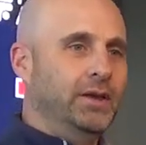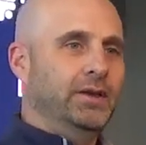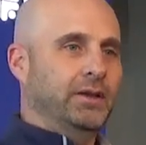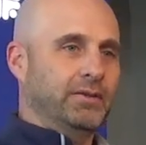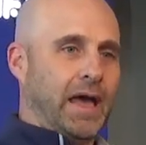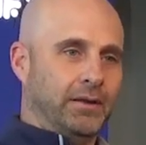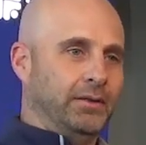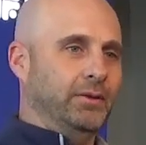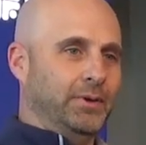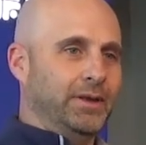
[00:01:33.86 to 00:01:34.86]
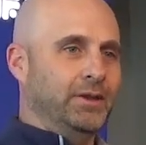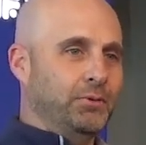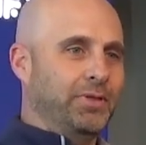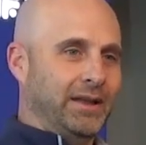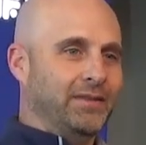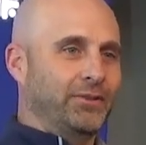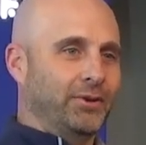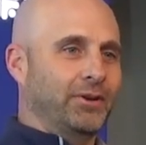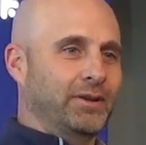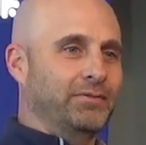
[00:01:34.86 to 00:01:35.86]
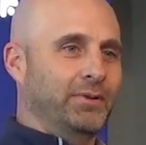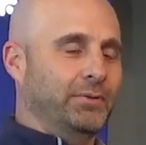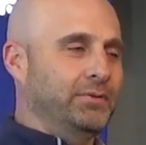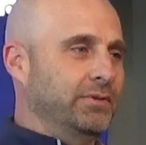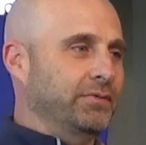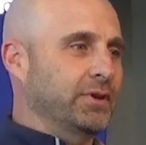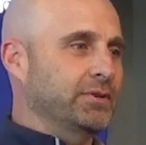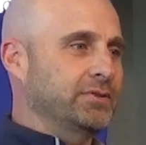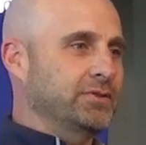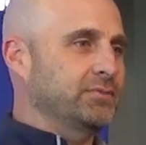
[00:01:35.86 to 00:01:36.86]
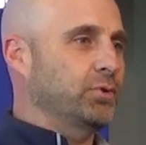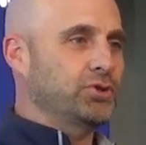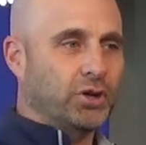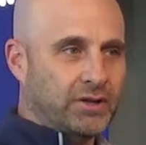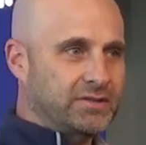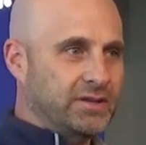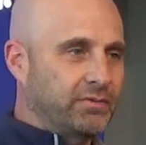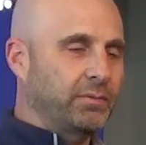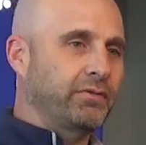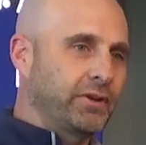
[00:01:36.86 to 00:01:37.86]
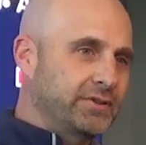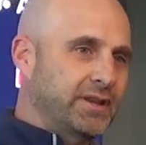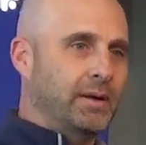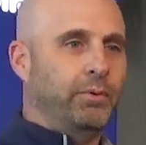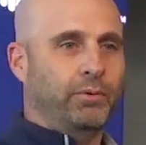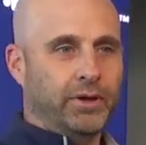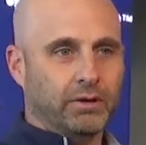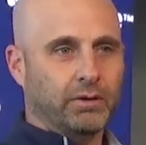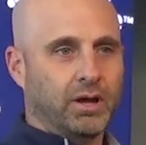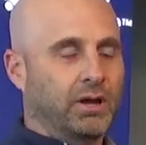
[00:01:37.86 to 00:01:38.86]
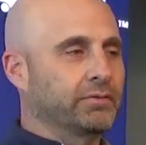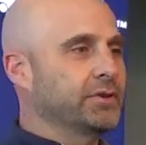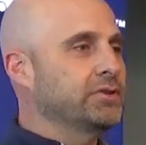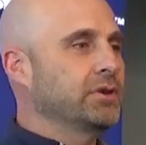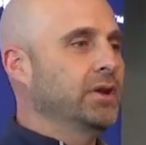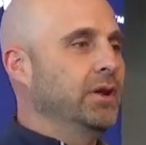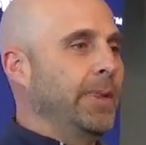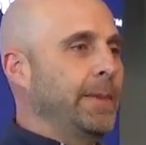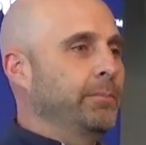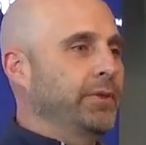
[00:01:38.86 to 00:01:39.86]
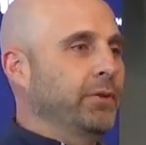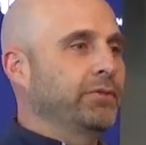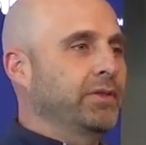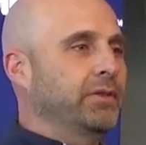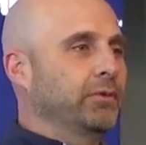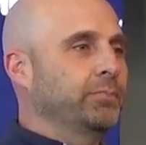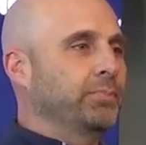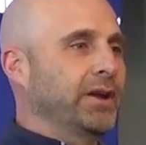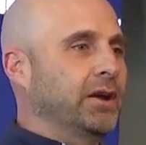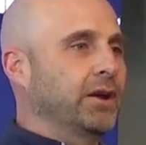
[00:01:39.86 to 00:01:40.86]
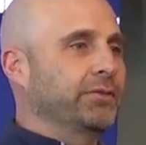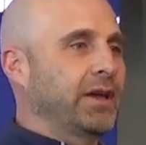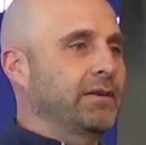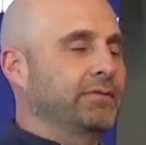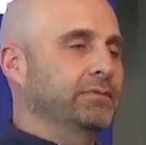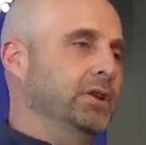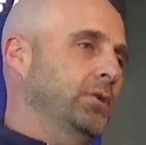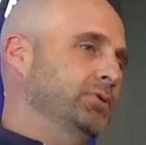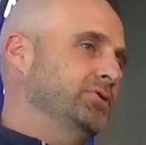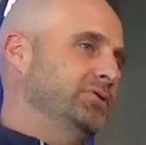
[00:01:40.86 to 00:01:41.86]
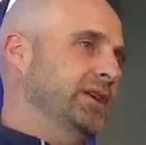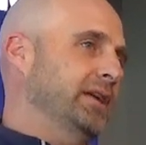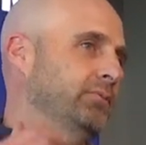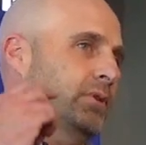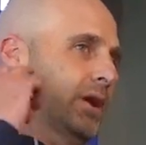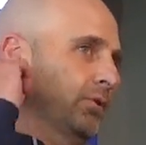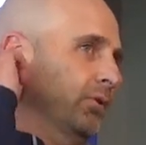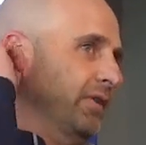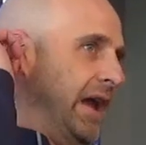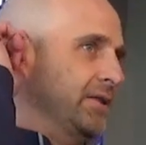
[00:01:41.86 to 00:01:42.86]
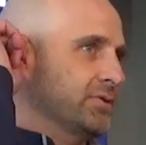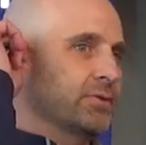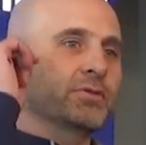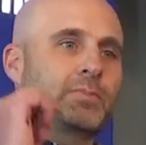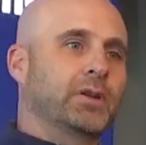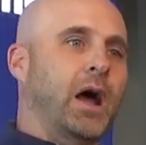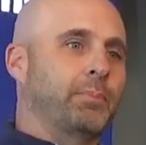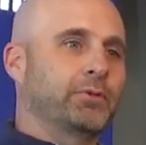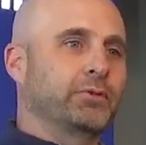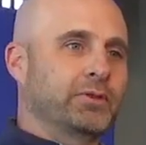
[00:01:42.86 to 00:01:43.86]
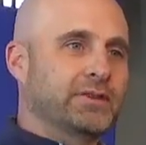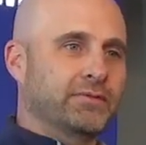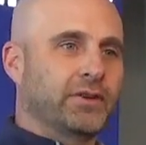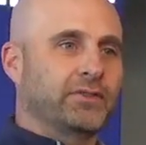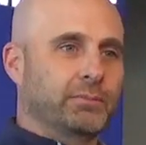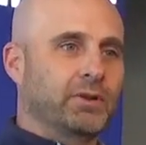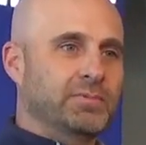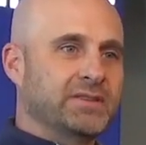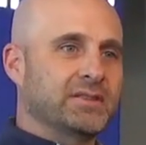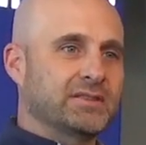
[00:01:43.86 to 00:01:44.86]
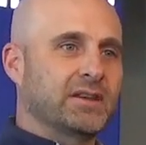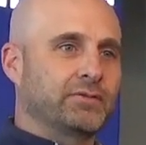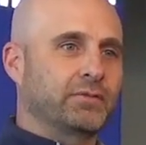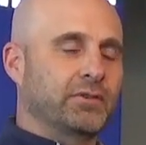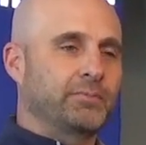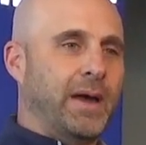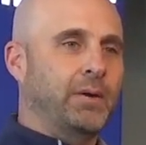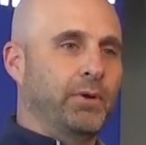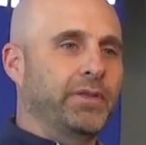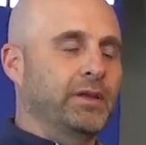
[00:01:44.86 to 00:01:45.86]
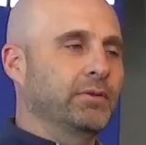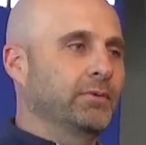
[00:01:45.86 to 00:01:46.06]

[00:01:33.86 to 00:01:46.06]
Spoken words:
exactly the way that you think that they're going to unfold as far as just what you're going to see from a front standpoint or a coverage. But those play calls have, you know, which you say, I don't know if answers, but opportunities for us to be able to be successful despite what they